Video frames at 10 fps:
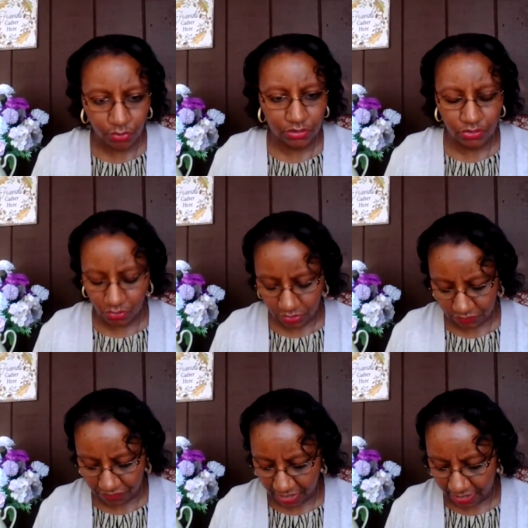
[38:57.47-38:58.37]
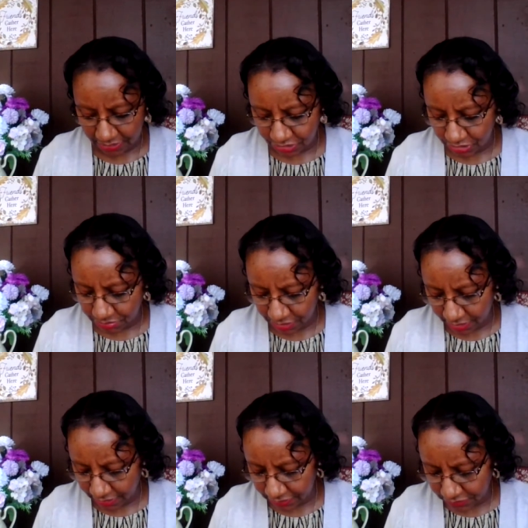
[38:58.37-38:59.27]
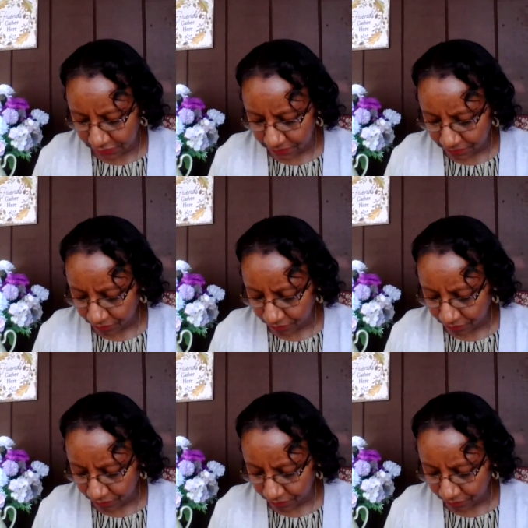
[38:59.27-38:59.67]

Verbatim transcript: with your divine GPS